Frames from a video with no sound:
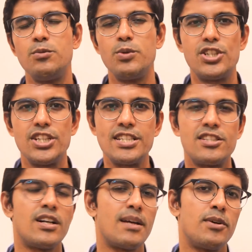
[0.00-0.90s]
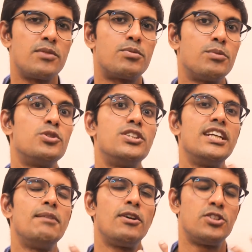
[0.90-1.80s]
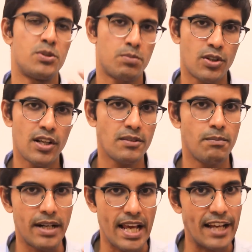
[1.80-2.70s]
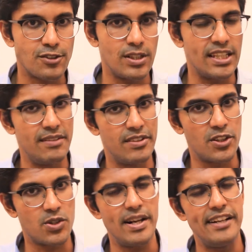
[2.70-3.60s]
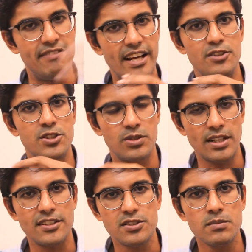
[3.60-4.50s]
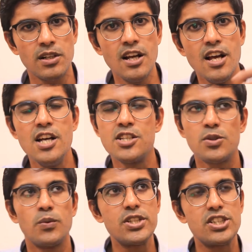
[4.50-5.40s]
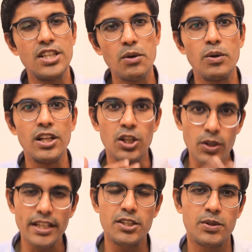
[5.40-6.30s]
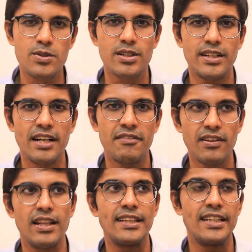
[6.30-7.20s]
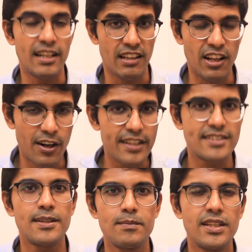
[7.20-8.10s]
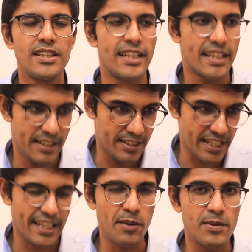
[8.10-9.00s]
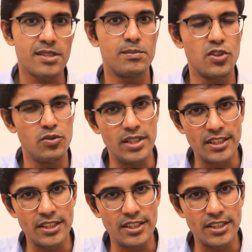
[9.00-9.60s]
which is not about promoting about your product, but actually giving great value to your customer. So which they will look into your screen and feel like they are learning something, they can take away something really